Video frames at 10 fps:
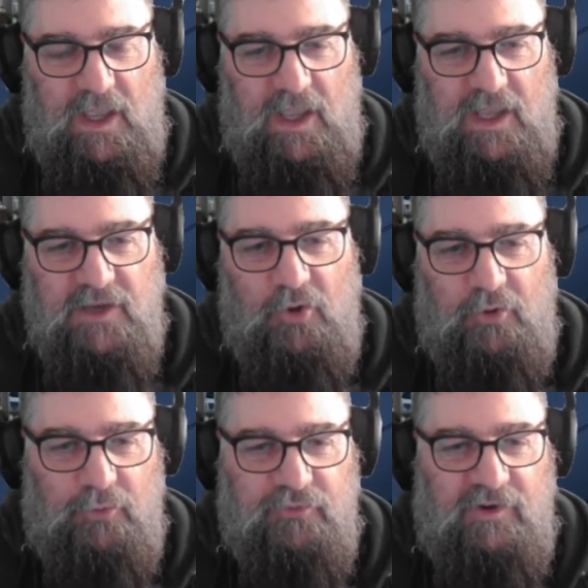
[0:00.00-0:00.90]
And
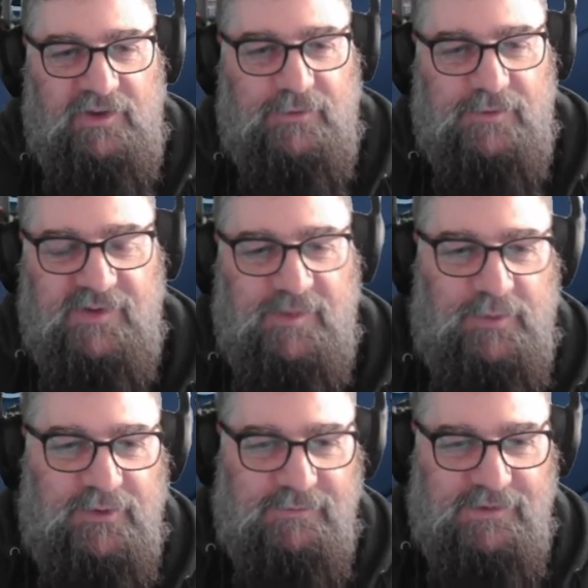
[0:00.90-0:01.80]
not all trains are as
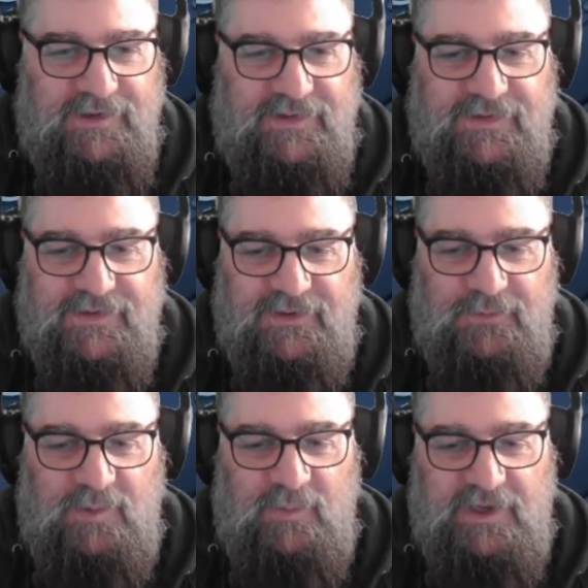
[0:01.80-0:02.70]
simple to release as
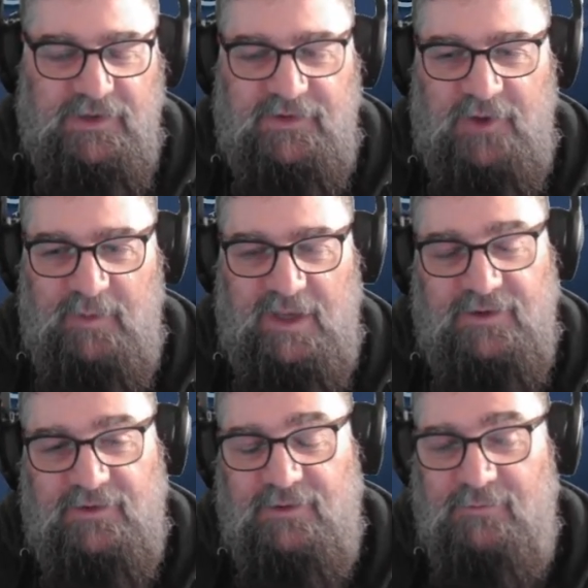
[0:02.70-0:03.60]
this one, where you just go back
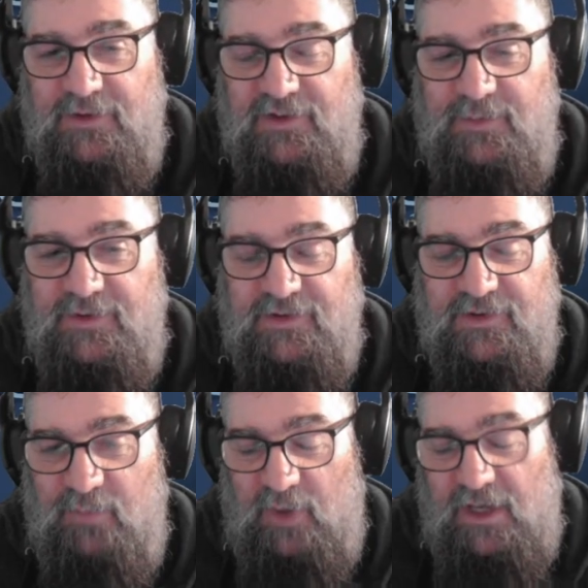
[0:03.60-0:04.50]
into the release
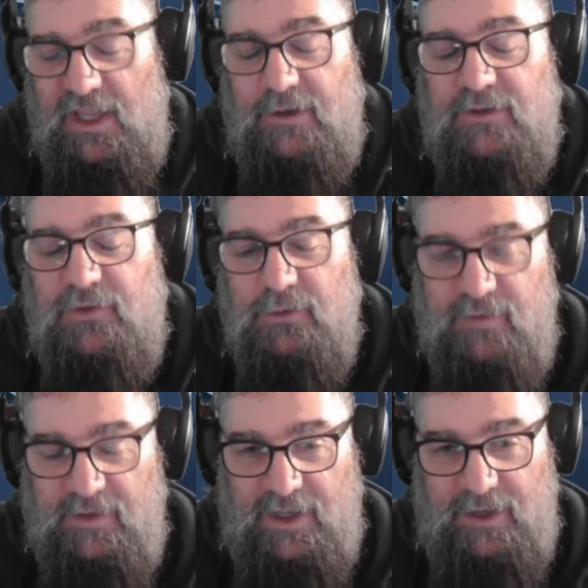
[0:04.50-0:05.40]
position, but it'll do
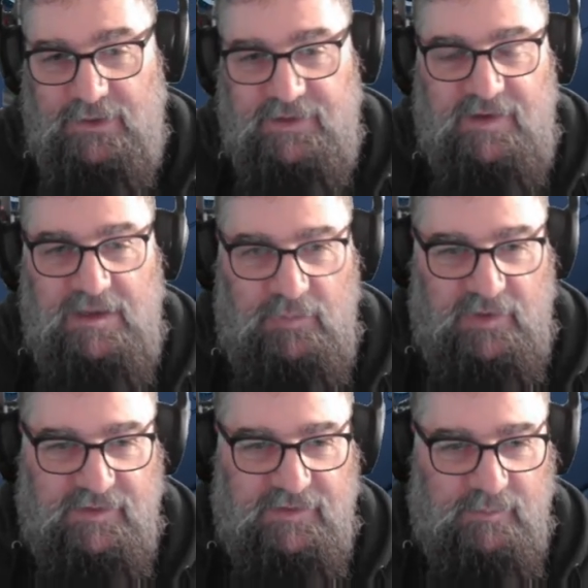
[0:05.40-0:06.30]
for now. Let's keep
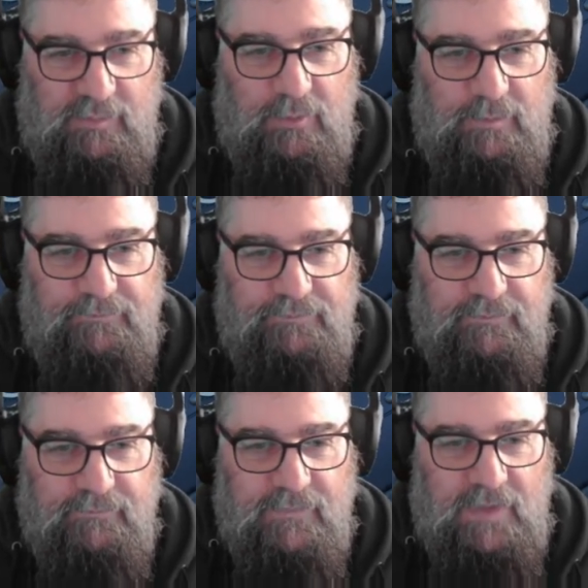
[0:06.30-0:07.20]
things simple.
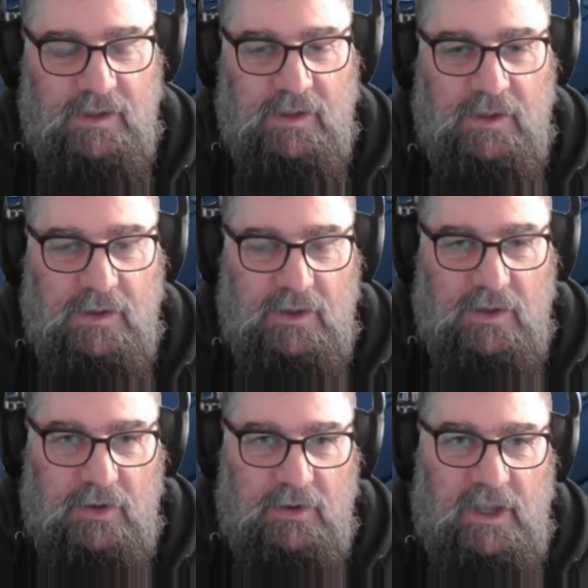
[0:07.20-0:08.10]

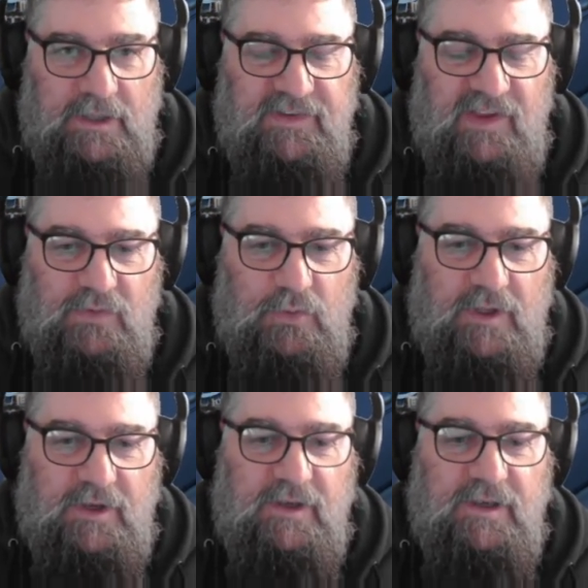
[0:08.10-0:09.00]
Okay, let's have a look
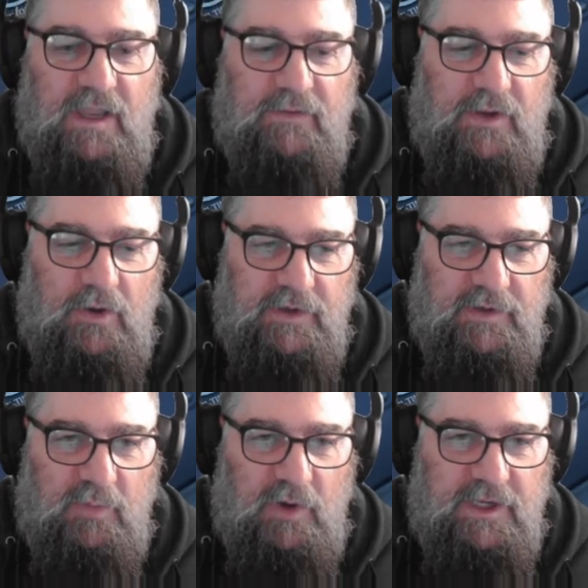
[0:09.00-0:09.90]
at another kind
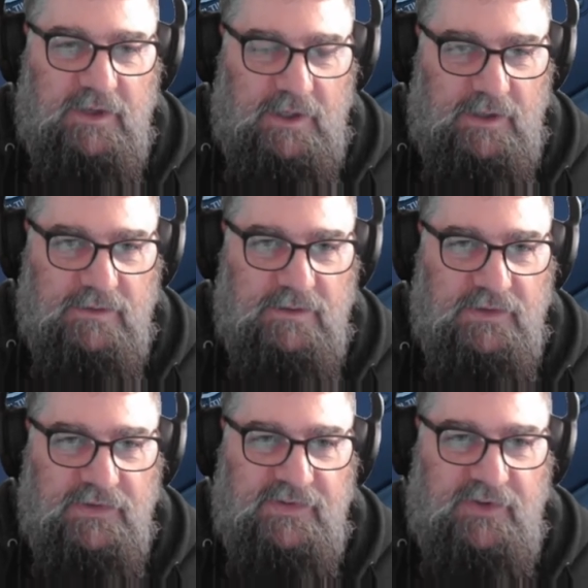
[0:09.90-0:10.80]
of brake now,
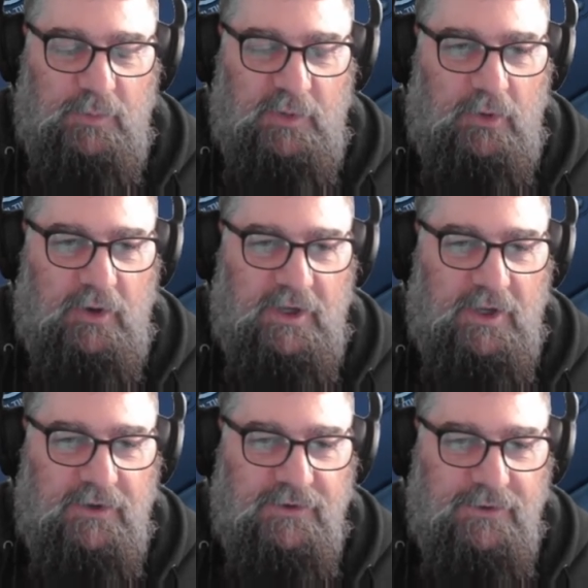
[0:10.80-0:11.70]
and this time we're not going to
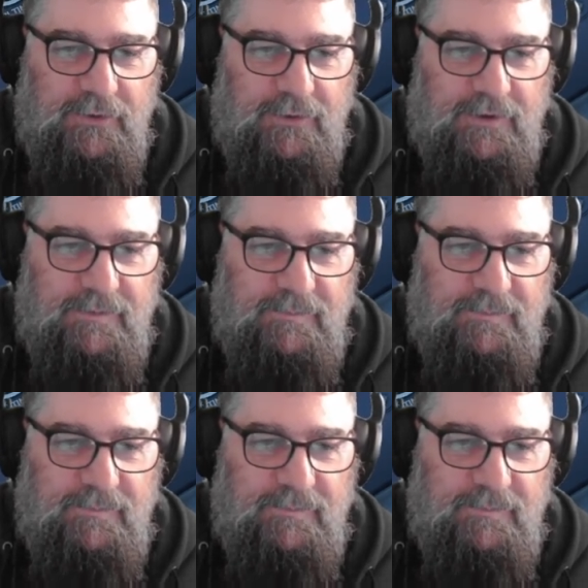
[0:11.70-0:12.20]
go to New York.